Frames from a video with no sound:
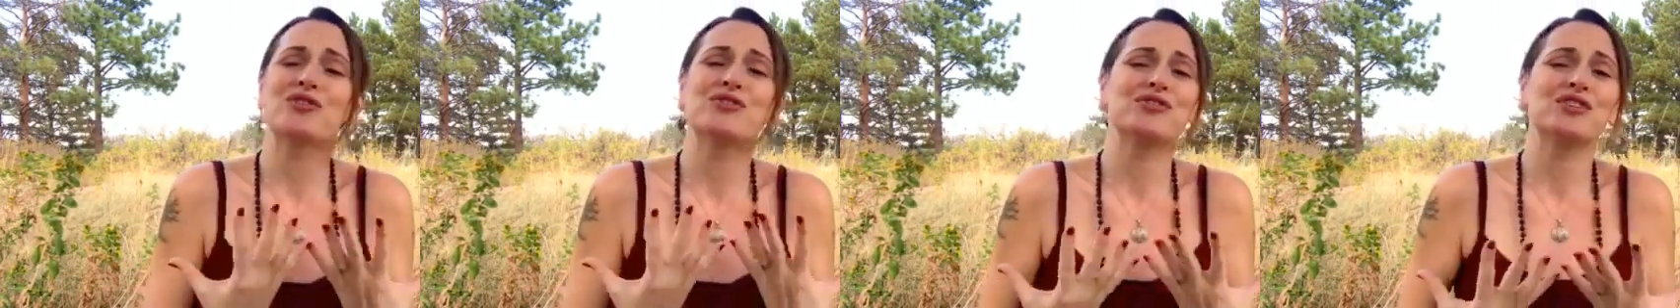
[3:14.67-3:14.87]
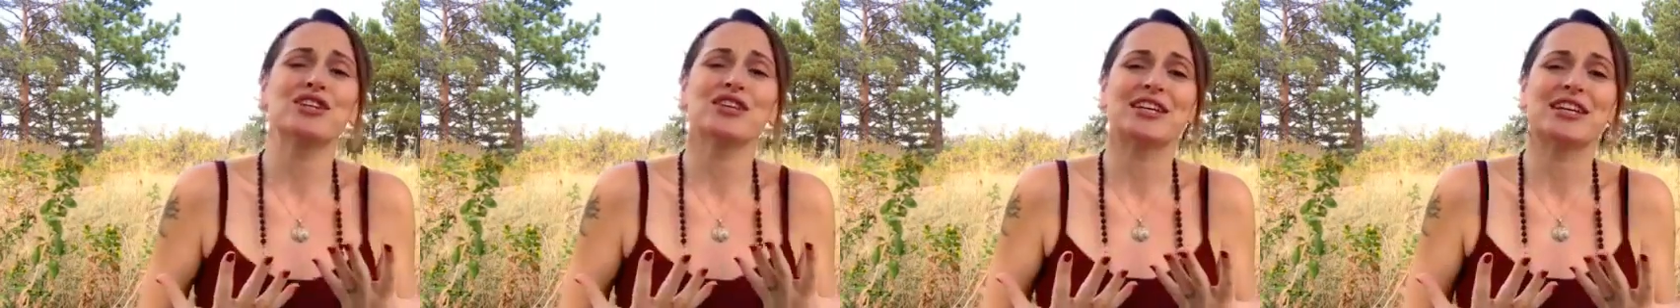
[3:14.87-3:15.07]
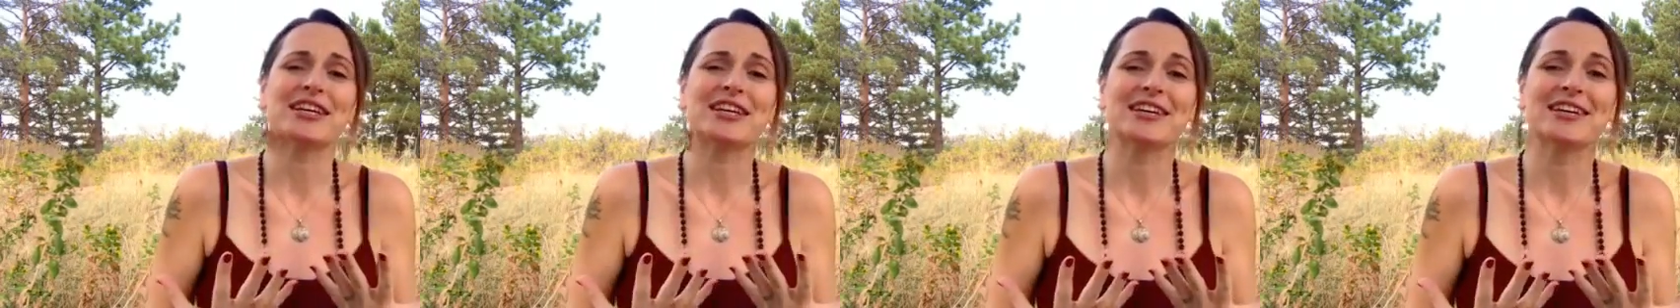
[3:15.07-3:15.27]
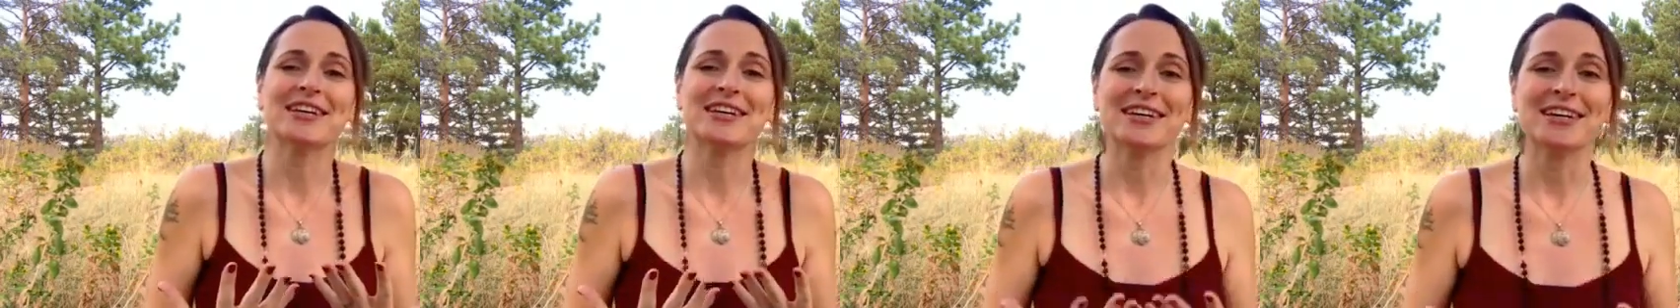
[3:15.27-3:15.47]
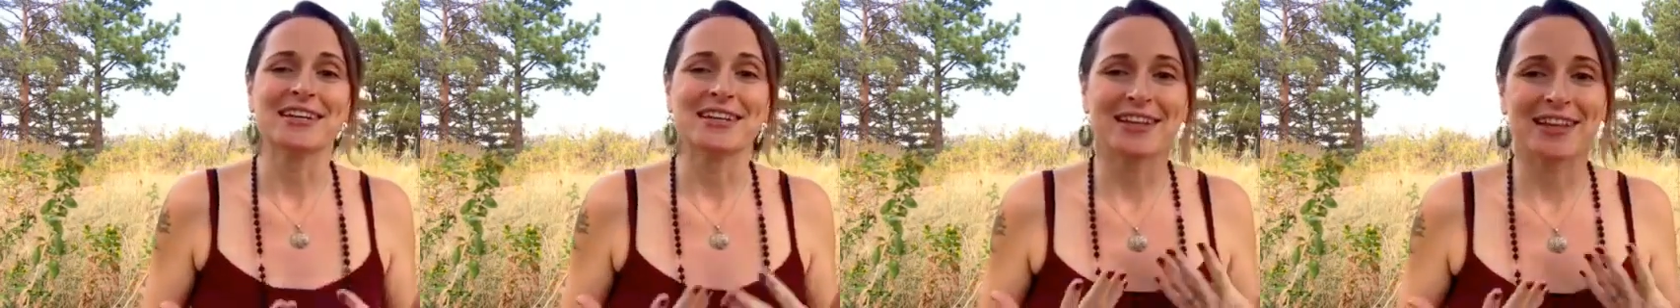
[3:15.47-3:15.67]
fully
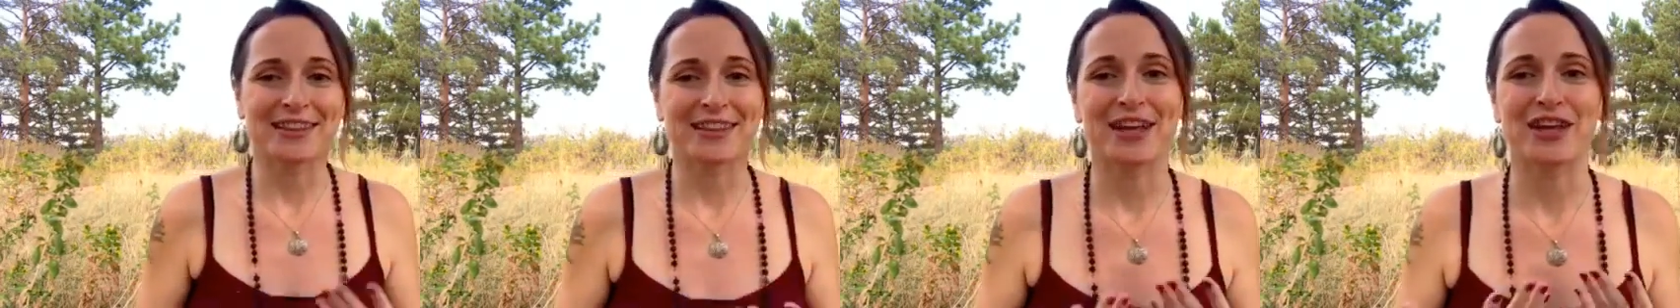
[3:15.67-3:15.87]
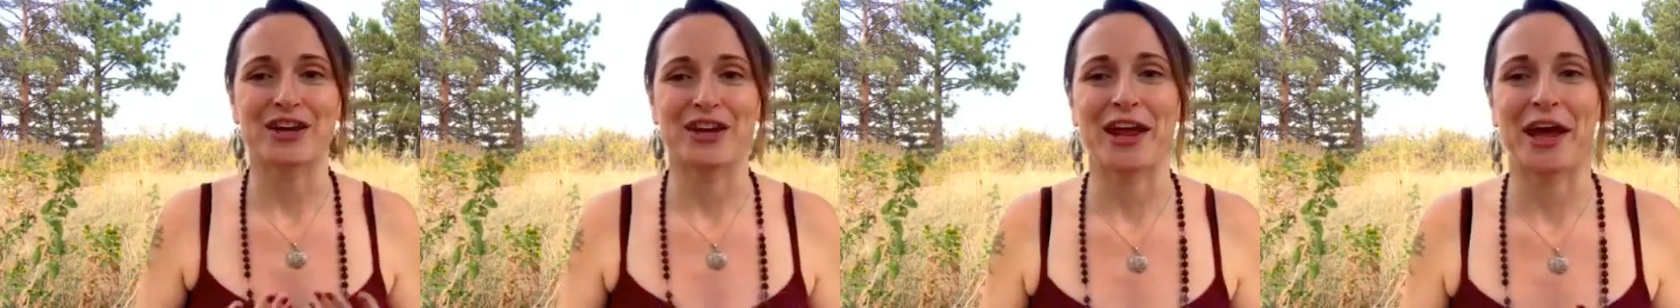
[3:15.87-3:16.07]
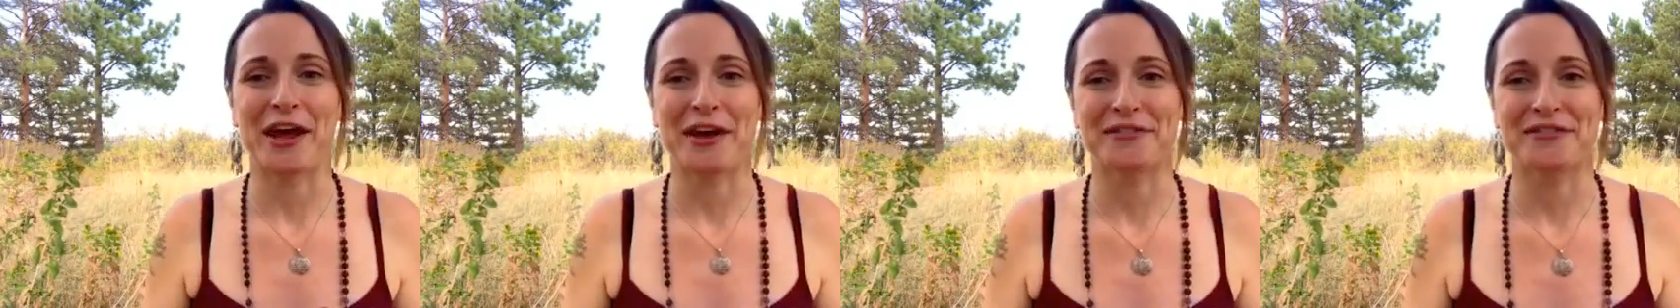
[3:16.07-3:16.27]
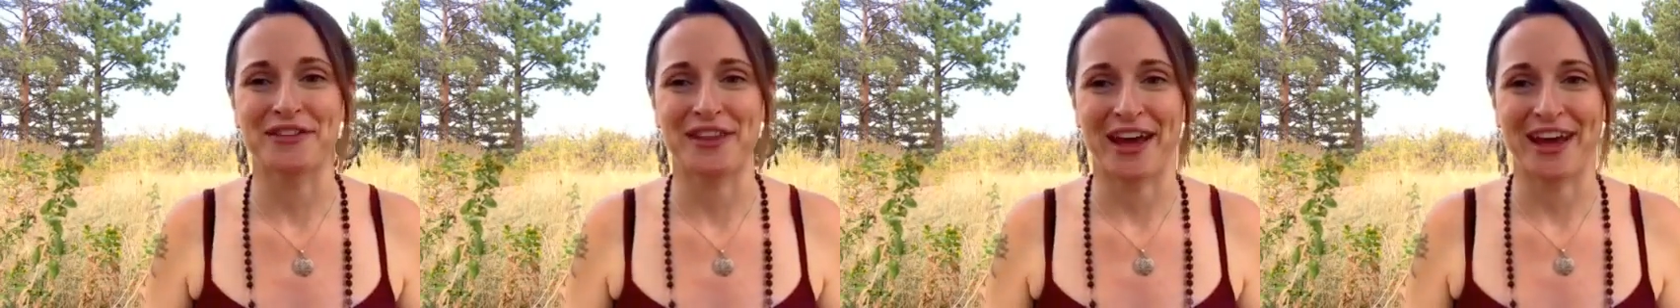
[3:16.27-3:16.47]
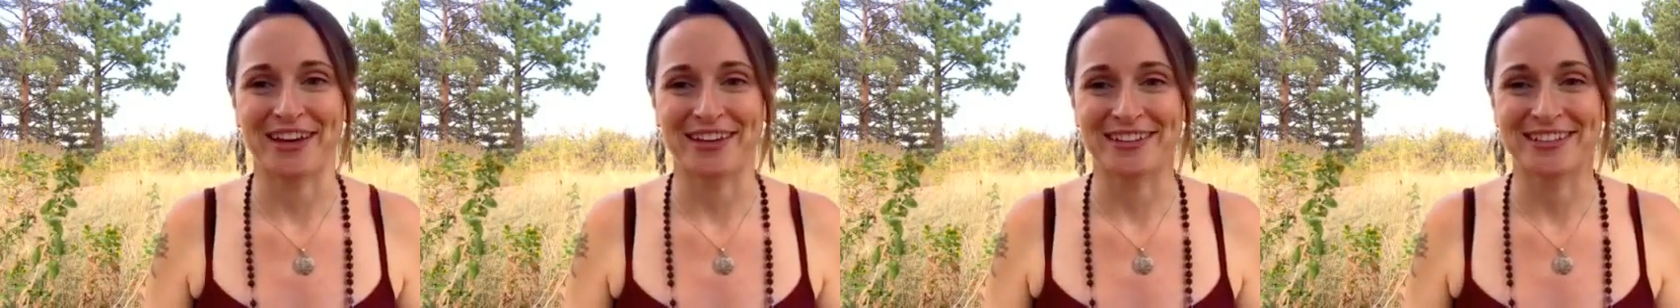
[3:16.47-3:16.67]
that they could have
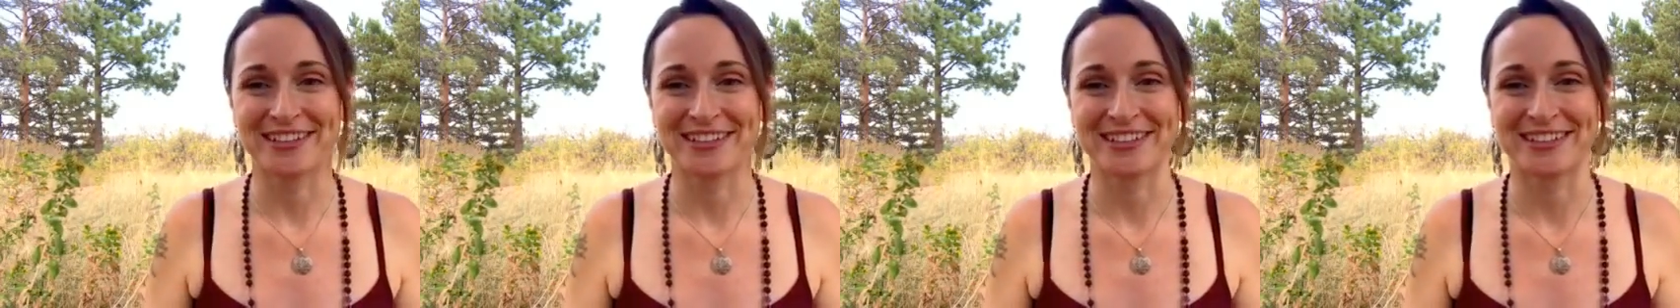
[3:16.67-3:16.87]
that.